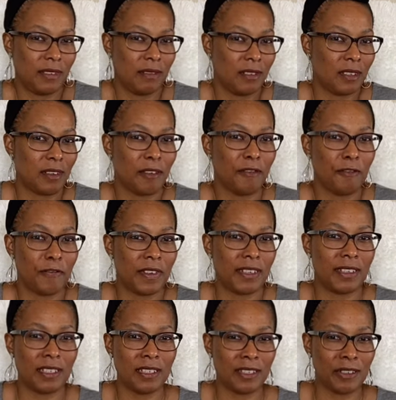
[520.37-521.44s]
you know,
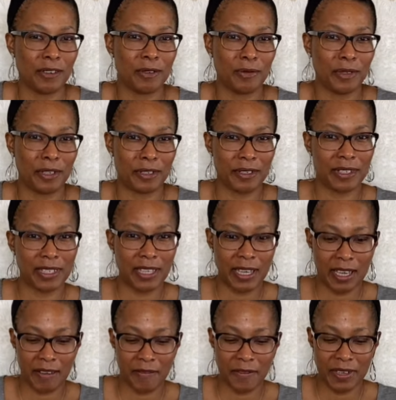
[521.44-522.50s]
feel a little girly
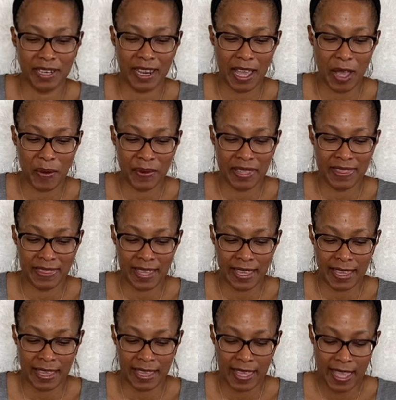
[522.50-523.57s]
every now and
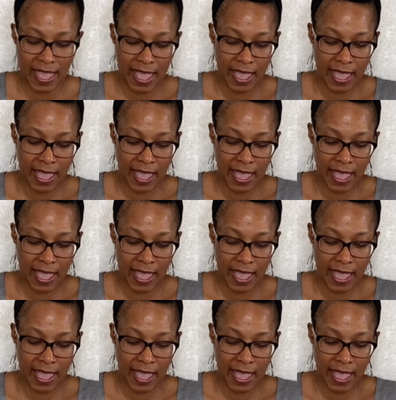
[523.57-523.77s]
then,